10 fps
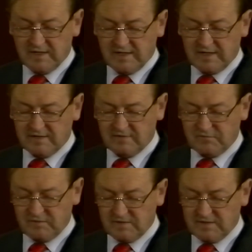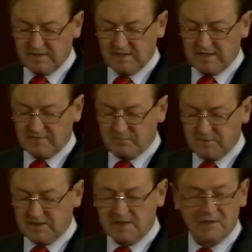and the feeling and
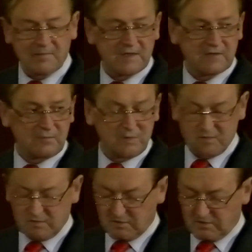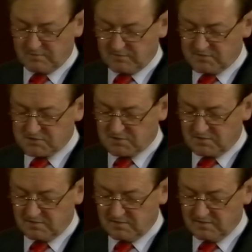being amongst world competition.
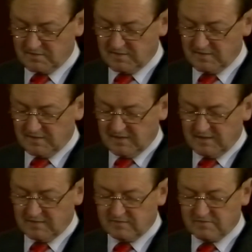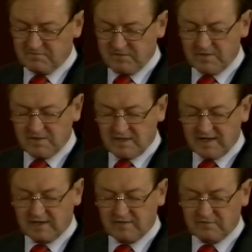It is the very
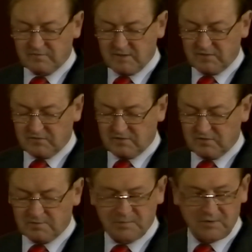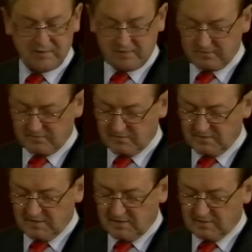act of matching your product,
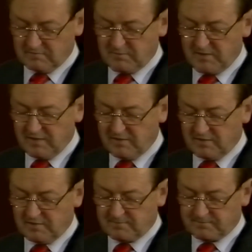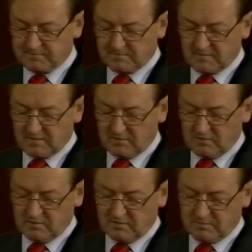comparing
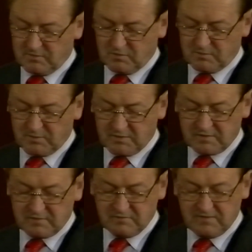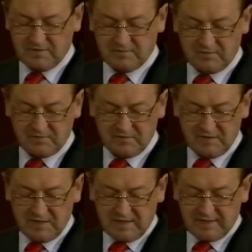your product development,
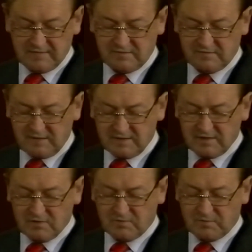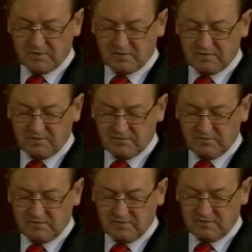and selling your product
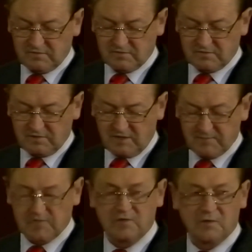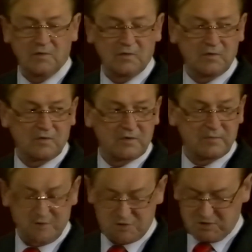overseas that sharpens all your
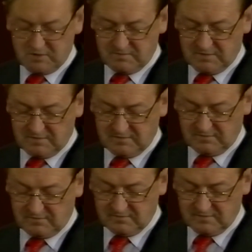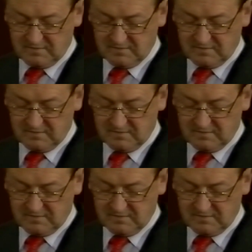commercial abilities.